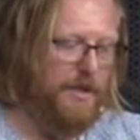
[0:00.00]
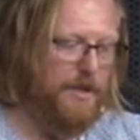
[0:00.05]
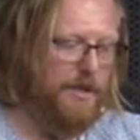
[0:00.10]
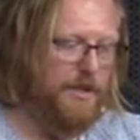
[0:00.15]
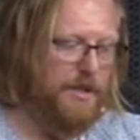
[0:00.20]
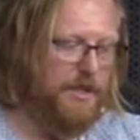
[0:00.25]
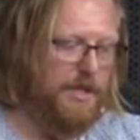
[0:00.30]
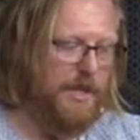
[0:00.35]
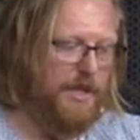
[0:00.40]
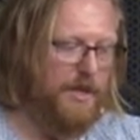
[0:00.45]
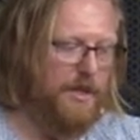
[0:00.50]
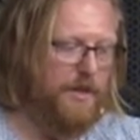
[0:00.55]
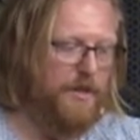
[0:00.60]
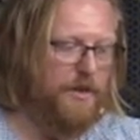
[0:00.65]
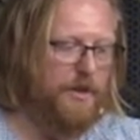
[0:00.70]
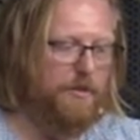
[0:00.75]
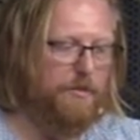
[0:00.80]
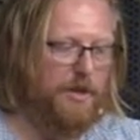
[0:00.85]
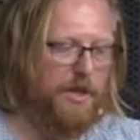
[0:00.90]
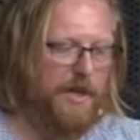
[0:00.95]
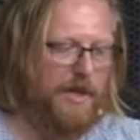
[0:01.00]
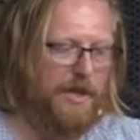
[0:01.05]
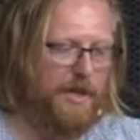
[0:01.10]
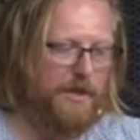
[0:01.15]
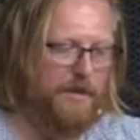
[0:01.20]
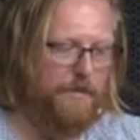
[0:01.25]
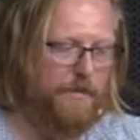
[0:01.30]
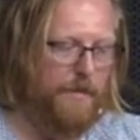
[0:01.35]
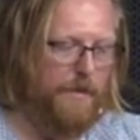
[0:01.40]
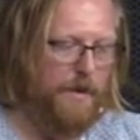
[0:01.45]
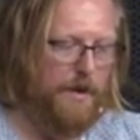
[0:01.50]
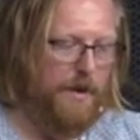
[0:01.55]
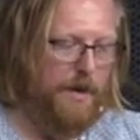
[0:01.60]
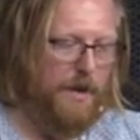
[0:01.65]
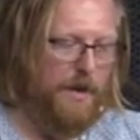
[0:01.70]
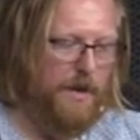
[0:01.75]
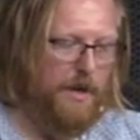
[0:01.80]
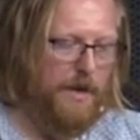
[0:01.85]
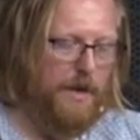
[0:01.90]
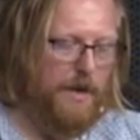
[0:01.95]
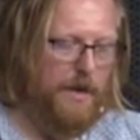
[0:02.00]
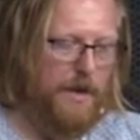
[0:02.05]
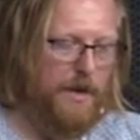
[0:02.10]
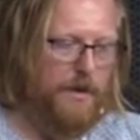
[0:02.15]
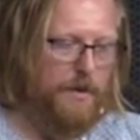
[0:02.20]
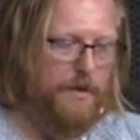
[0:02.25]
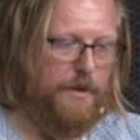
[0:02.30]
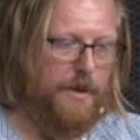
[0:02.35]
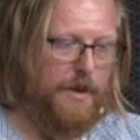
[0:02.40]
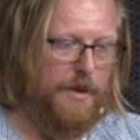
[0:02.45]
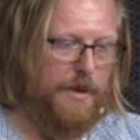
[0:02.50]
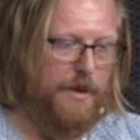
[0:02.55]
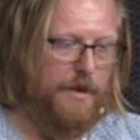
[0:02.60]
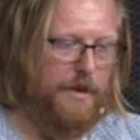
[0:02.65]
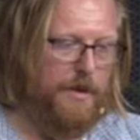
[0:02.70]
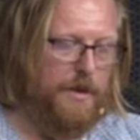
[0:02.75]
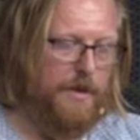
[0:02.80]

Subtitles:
to the second and third plane. Run it.